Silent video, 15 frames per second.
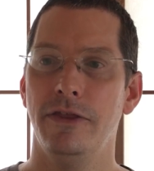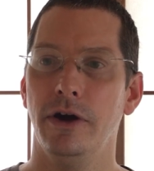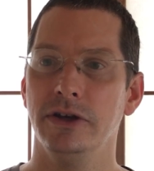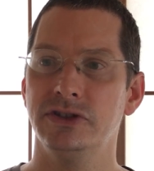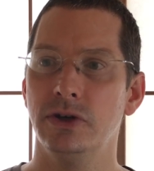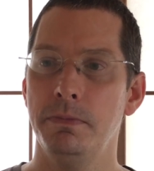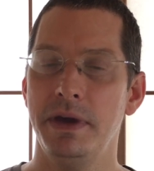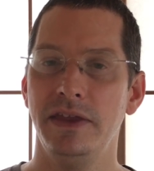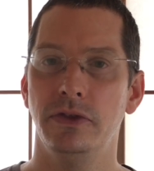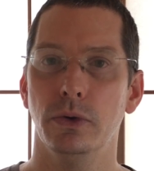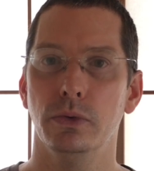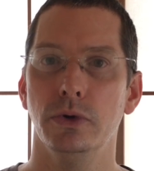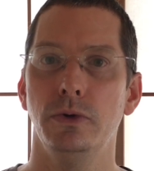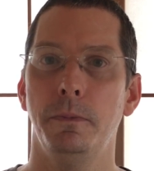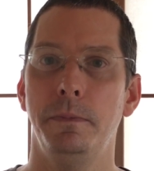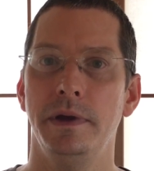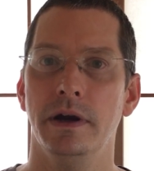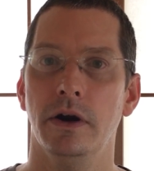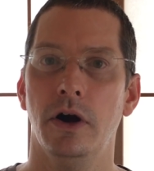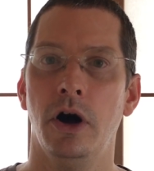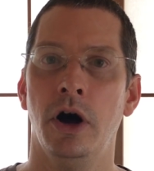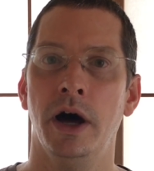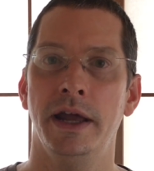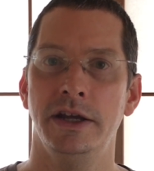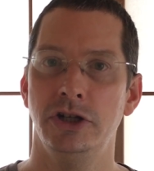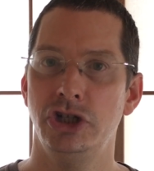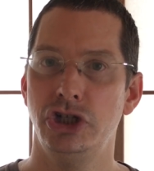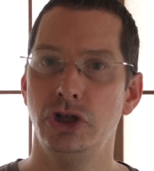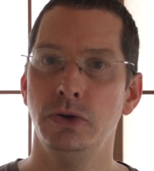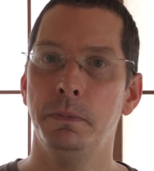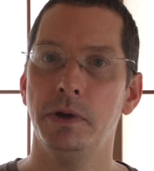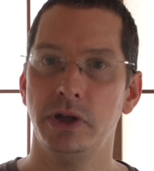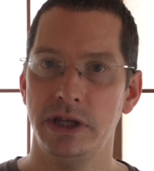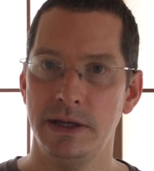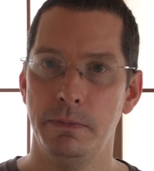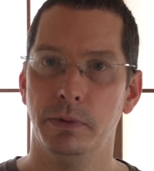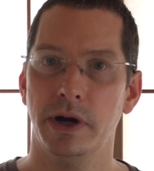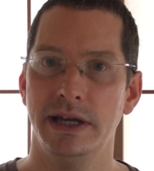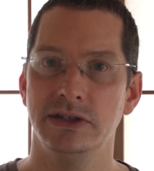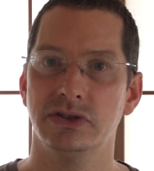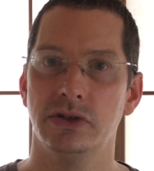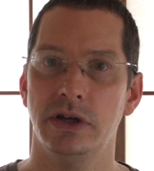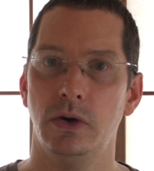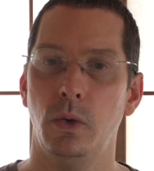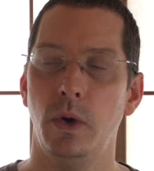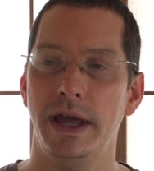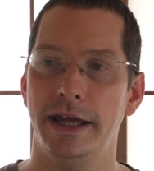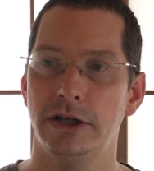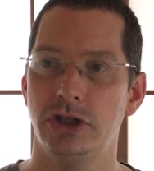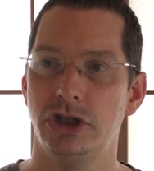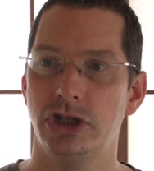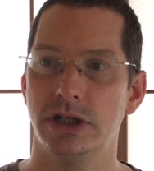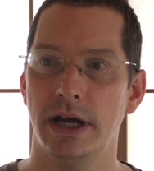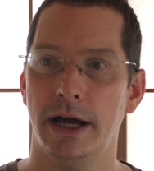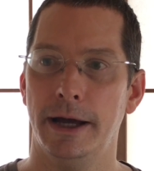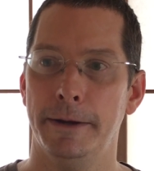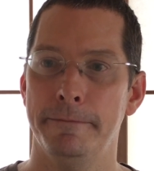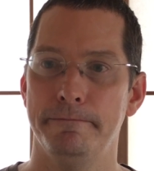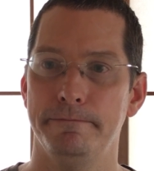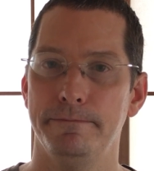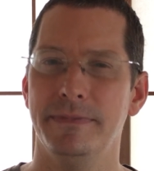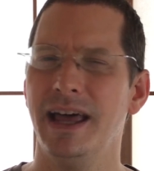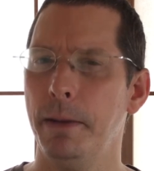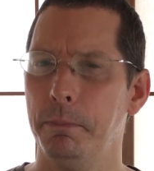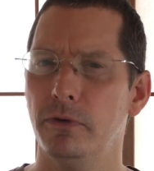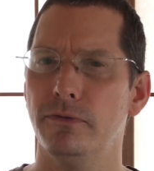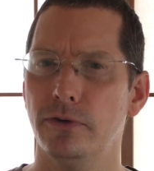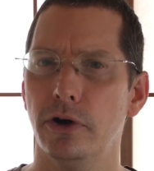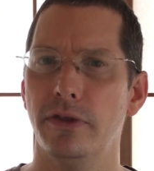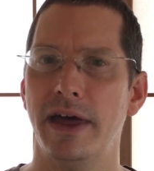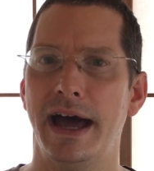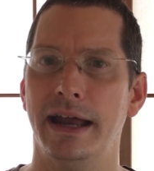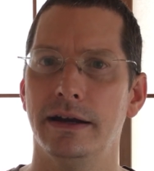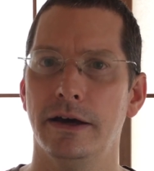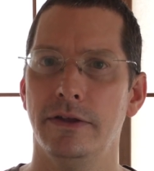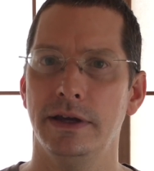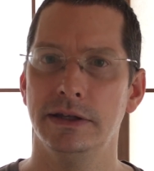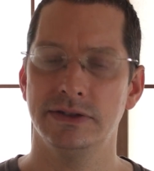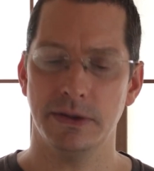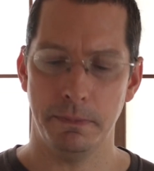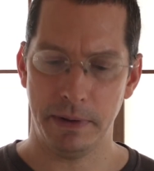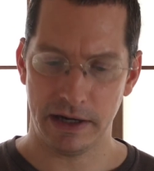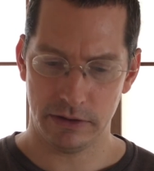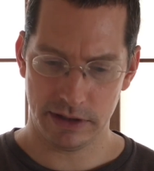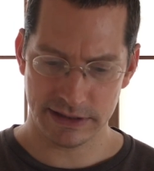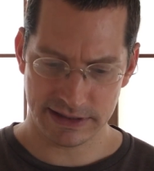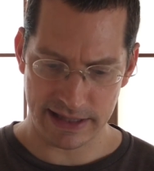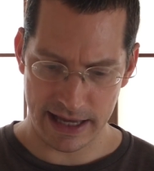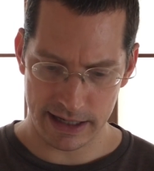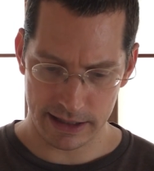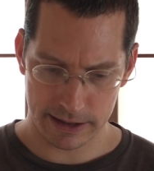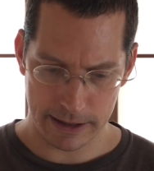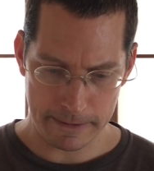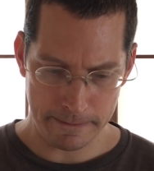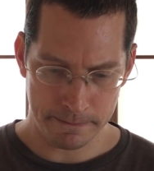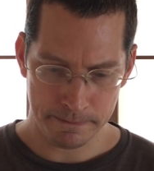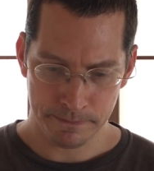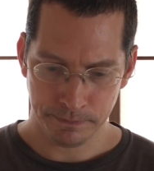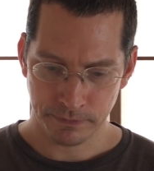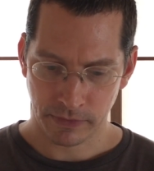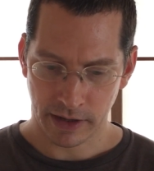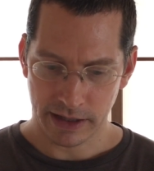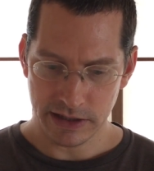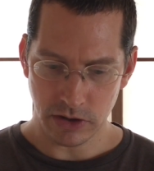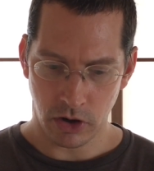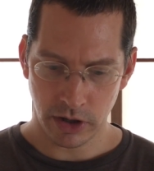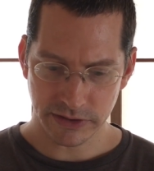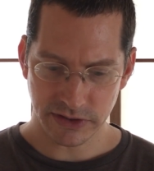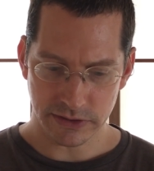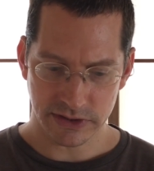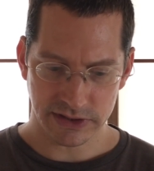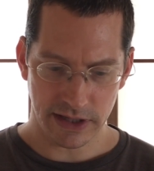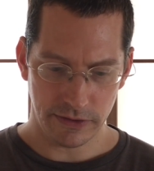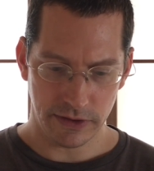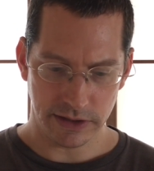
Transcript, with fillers: They also made the root beer on a Jubilee bracelet, which I prefer that. I think it's a better aesthetic. He also sent